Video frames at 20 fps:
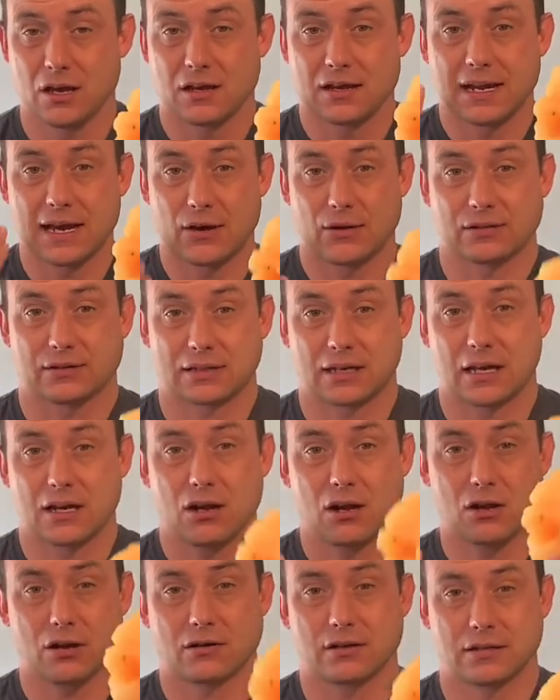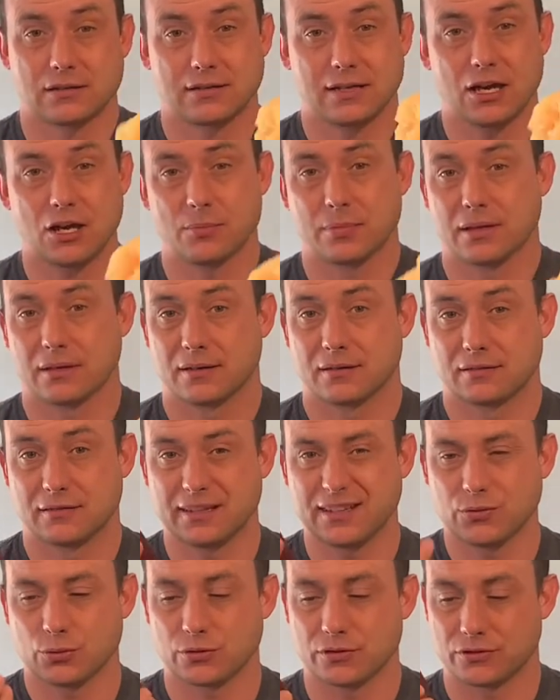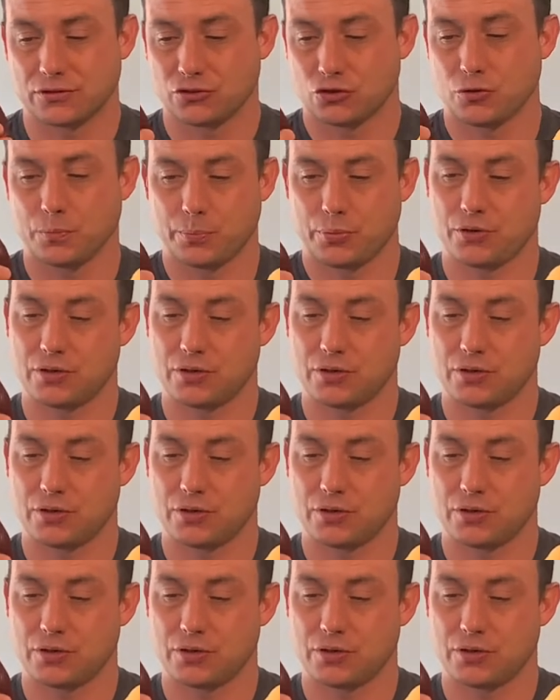Now it's kind of hard to tell because this one's super